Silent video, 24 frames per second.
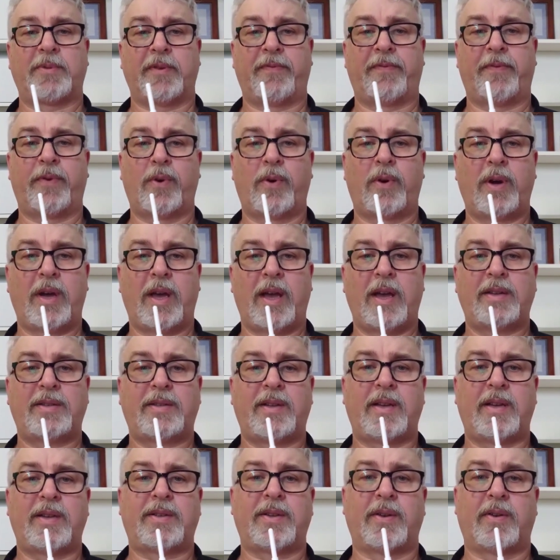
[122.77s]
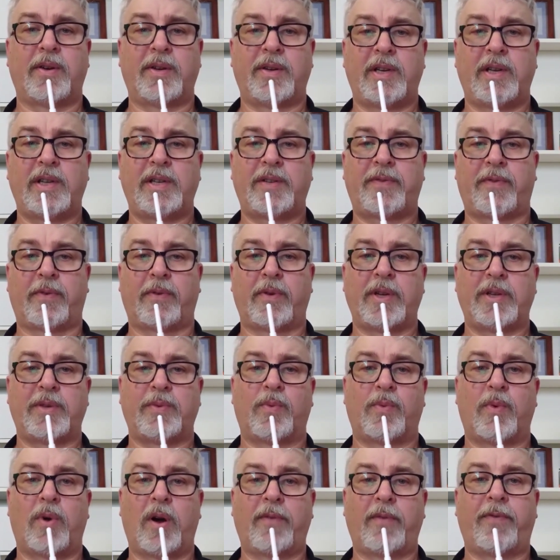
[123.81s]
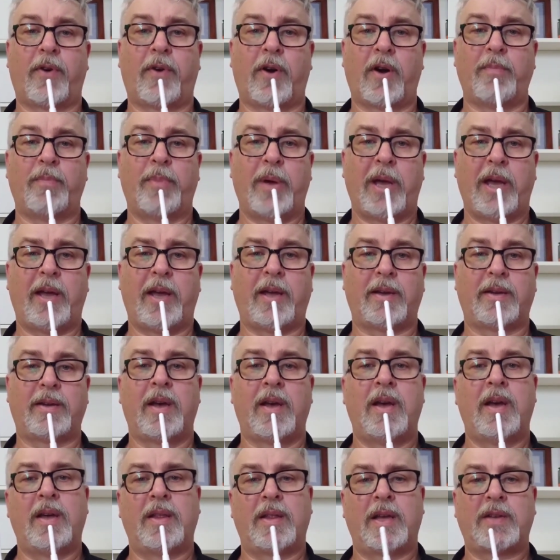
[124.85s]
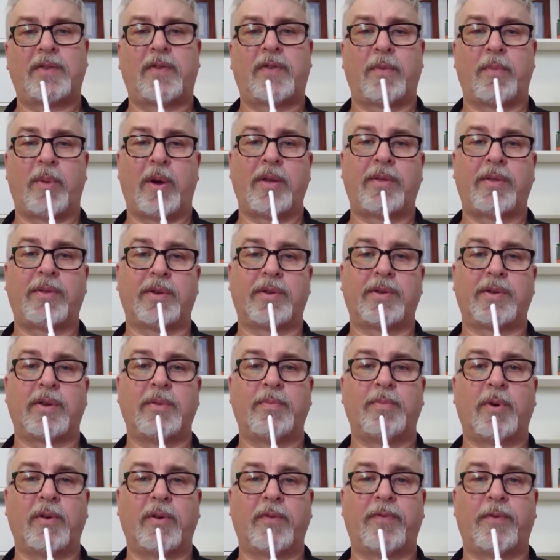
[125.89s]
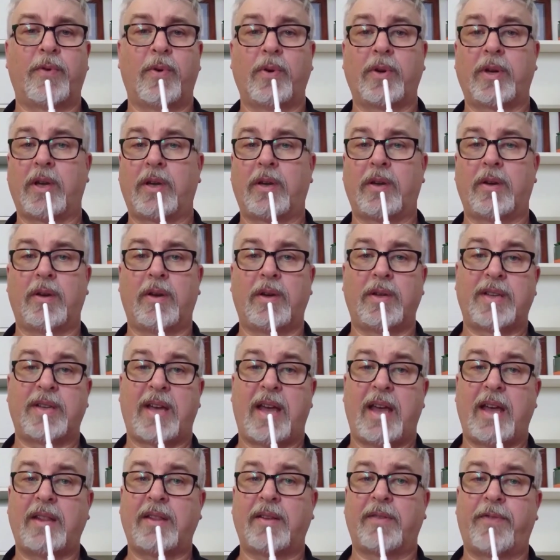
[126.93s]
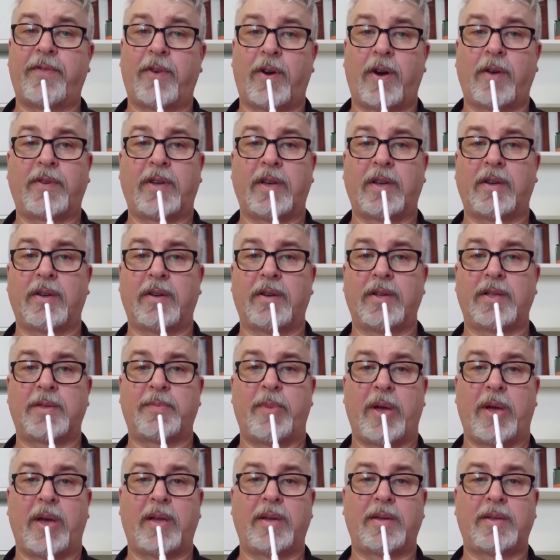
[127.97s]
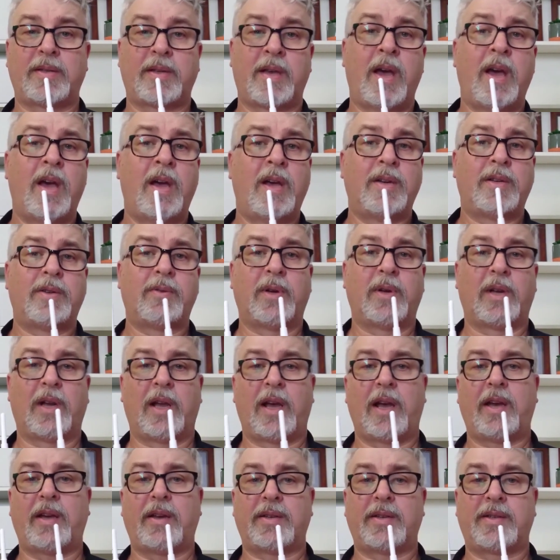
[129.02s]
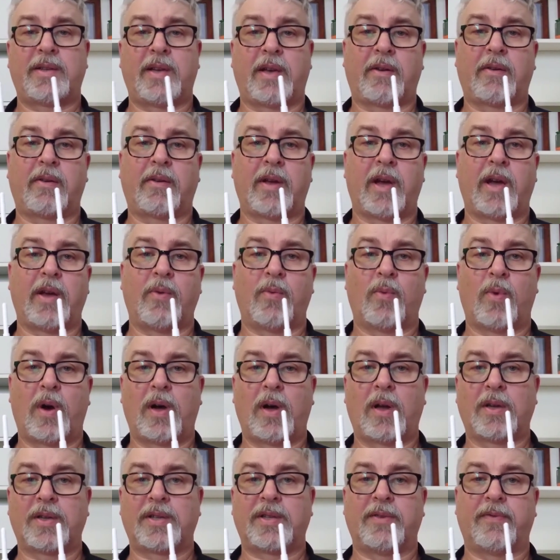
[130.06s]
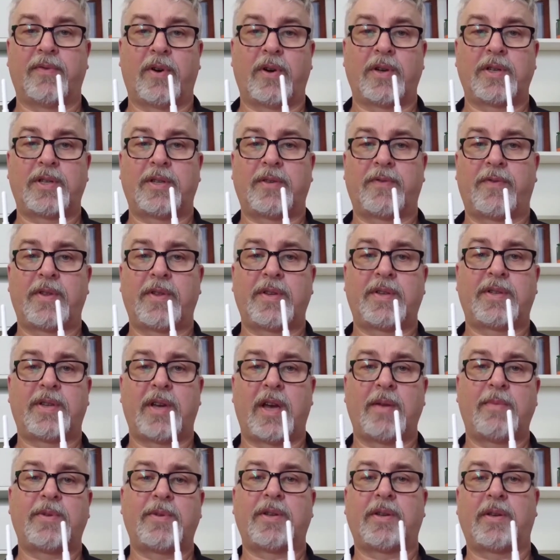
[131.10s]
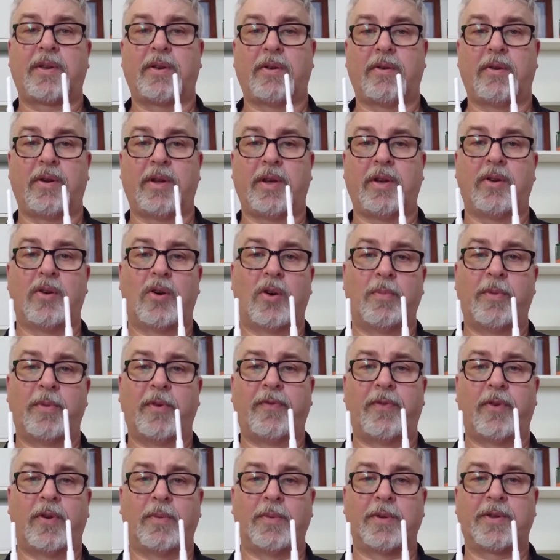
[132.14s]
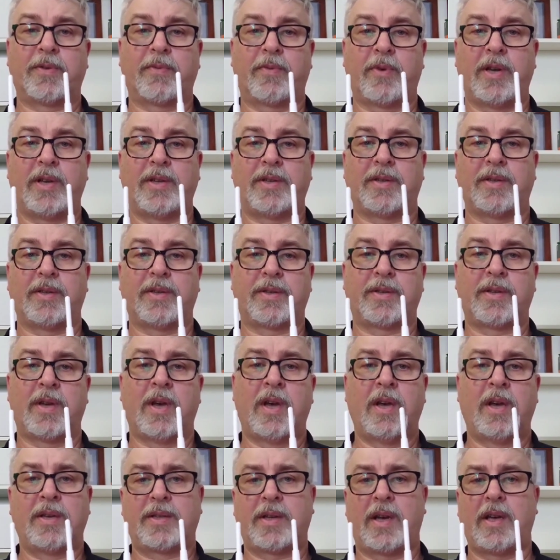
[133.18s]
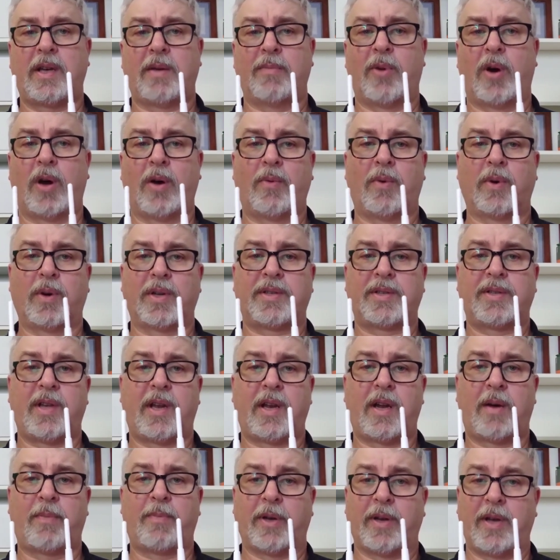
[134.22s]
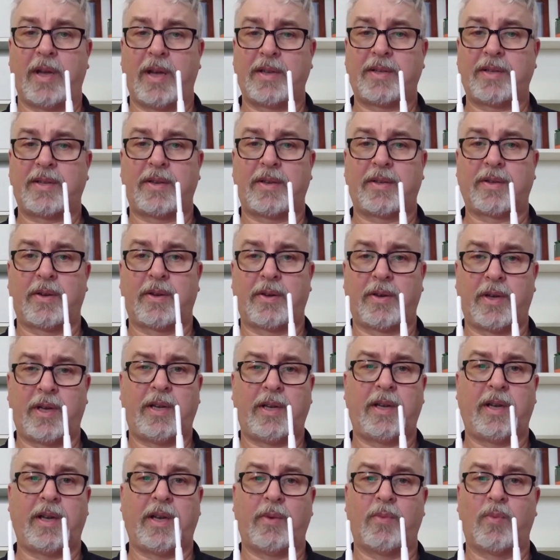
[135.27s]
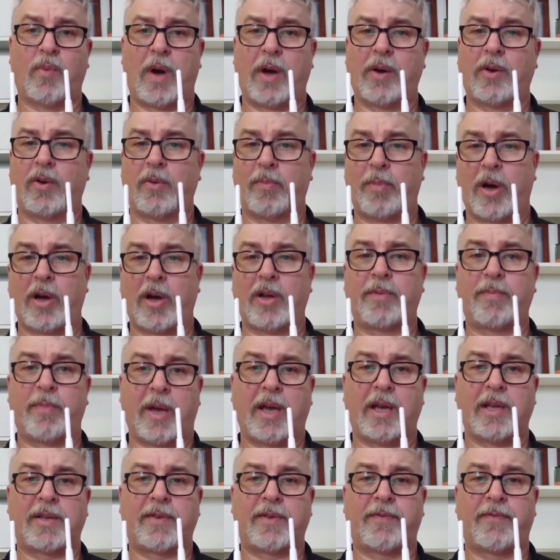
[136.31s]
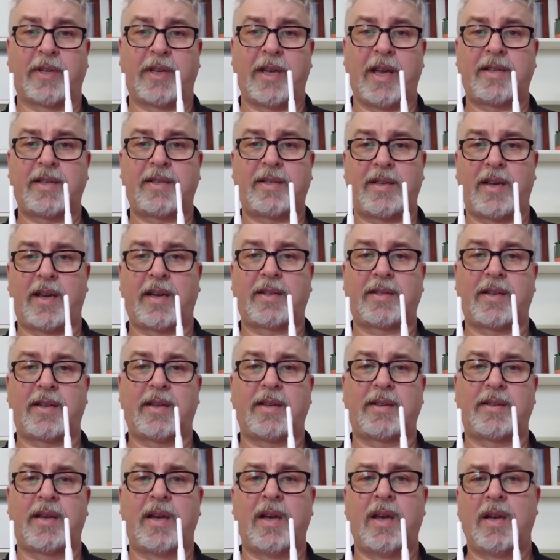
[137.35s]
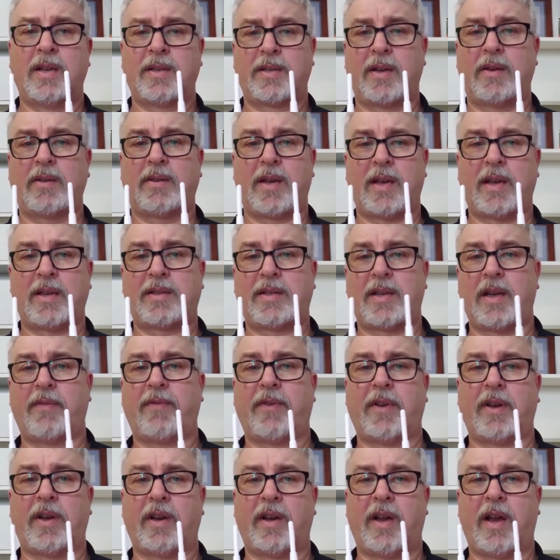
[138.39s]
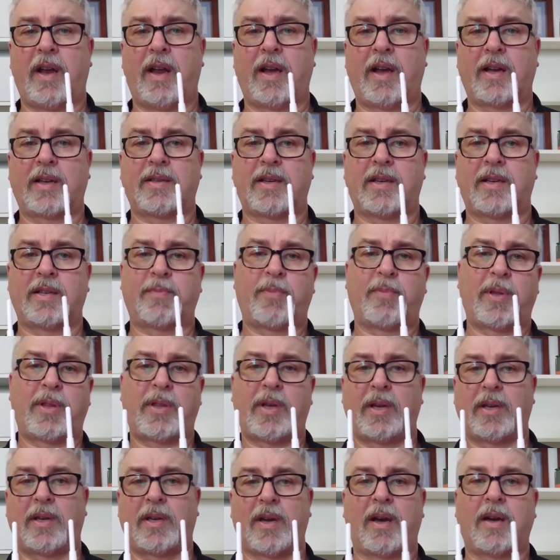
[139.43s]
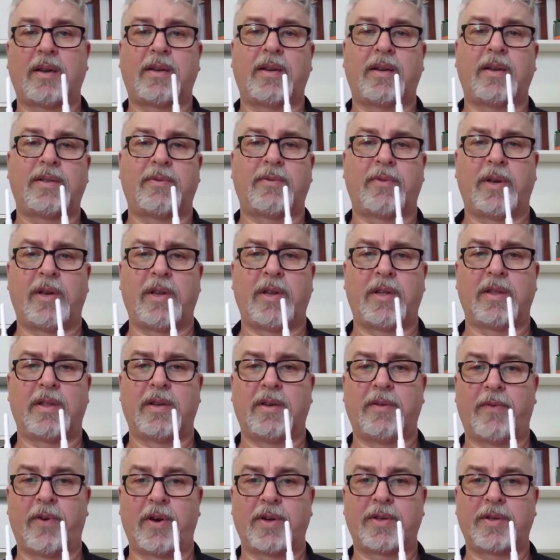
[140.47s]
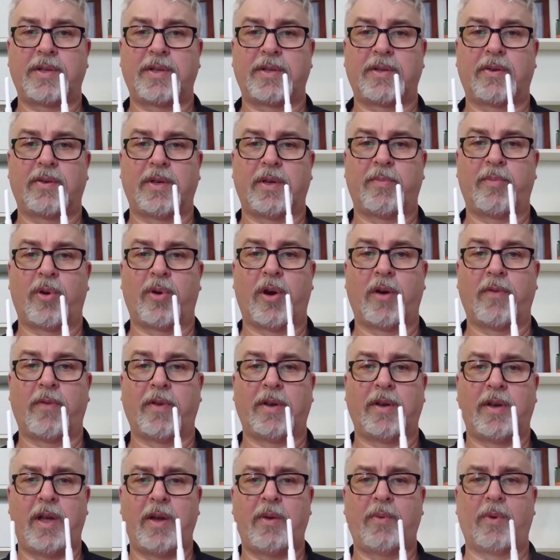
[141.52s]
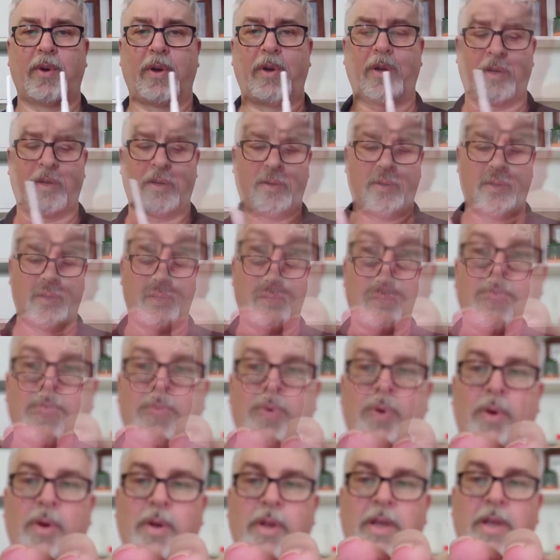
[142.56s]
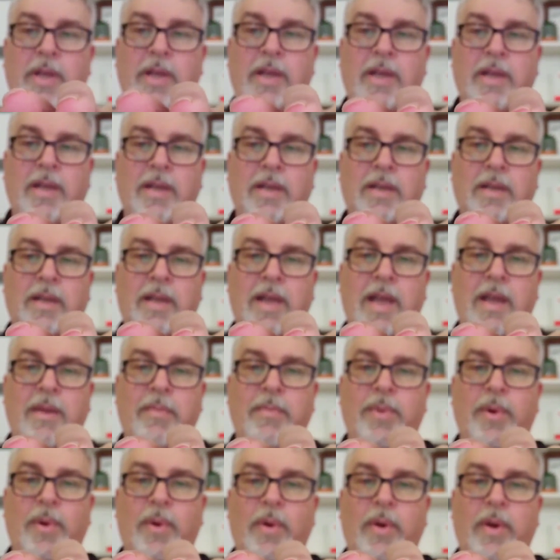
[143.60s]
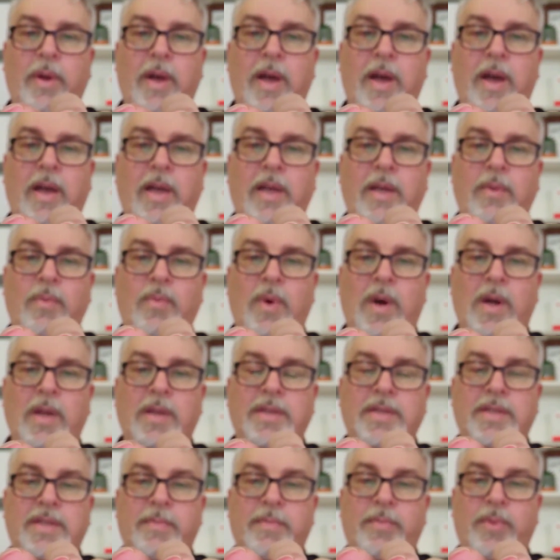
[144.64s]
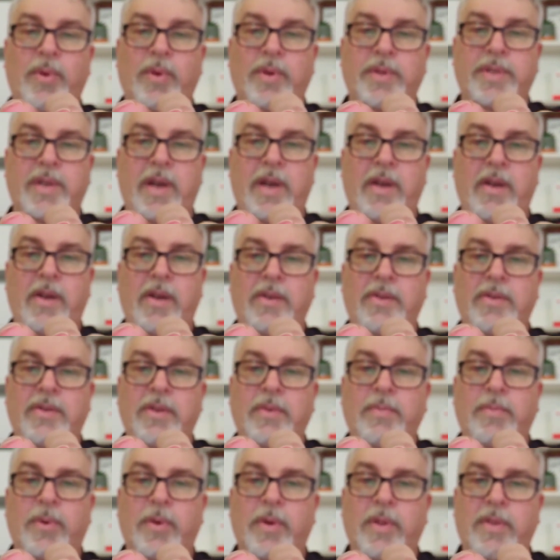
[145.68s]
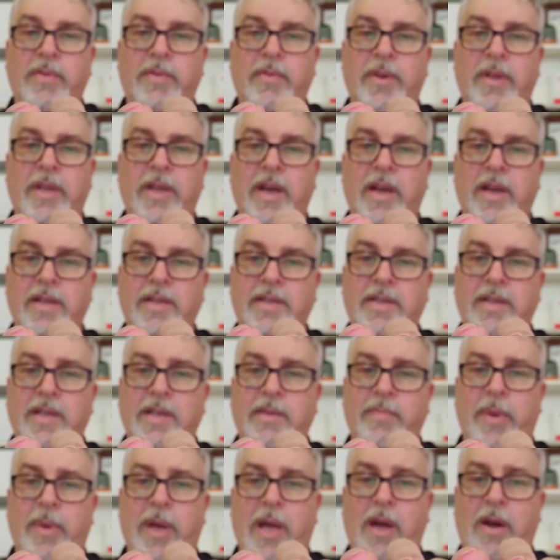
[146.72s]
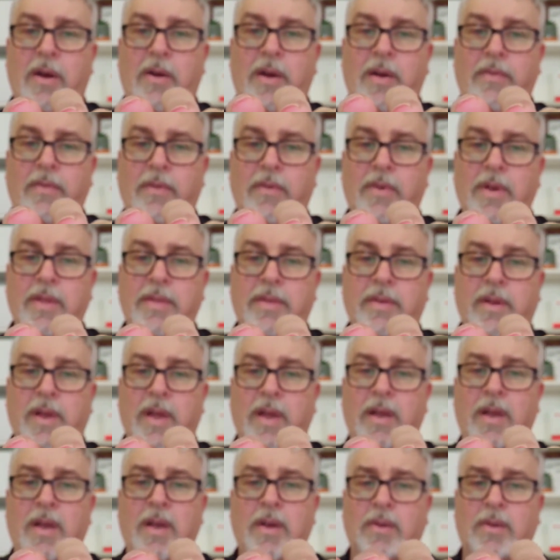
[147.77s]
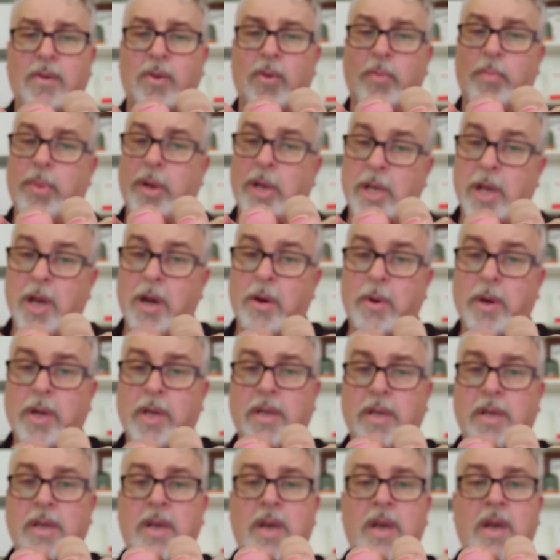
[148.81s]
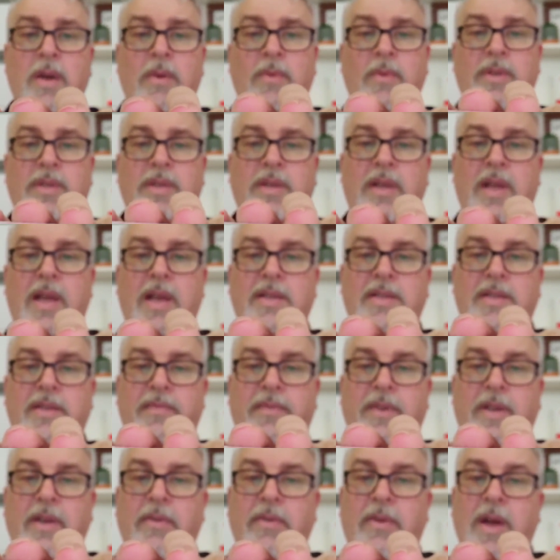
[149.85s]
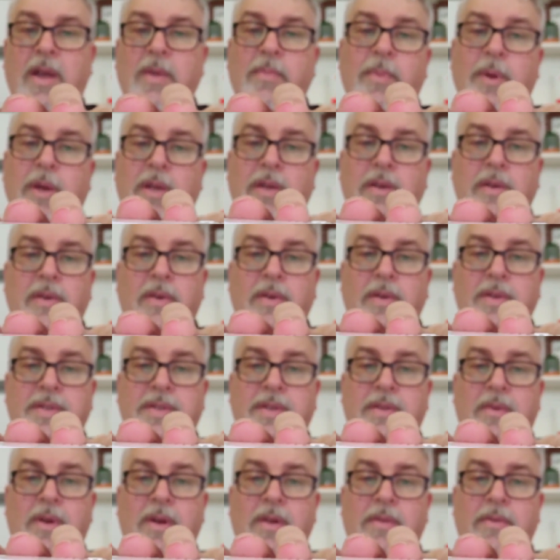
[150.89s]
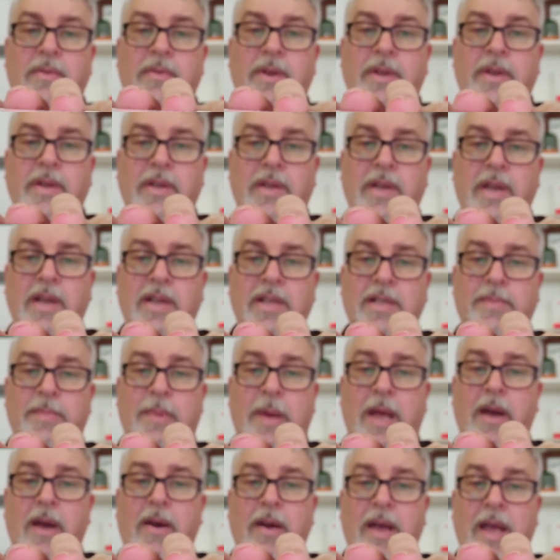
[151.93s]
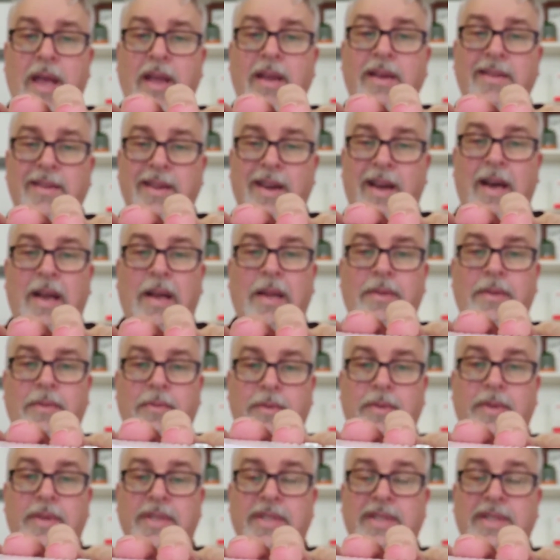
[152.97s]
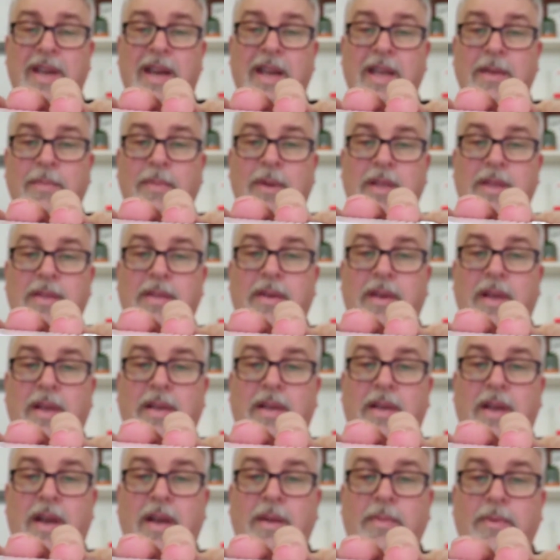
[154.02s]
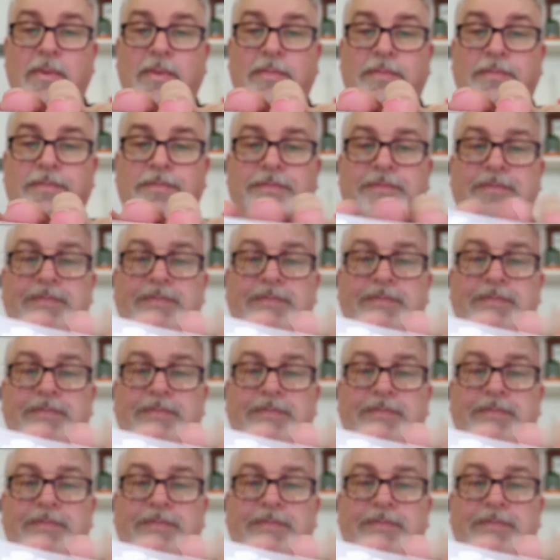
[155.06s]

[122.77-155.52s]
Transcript: up to four SSIDs for each Wi-Fi band. That's for both the 2.4 GHz and the 5 GHz bands, to allow you to segregate wireless devices for the same security or performance reasons. So you might want to set up an SSID in one or both bands for guest access, so guests have internet access but they can't get to any of the devices on your private network. This port here, LAN port A1, supports 802.3 AT power over Ethernet or PoE, which allows the Vigor AP903 to get its power and data through the same Ethernet cable.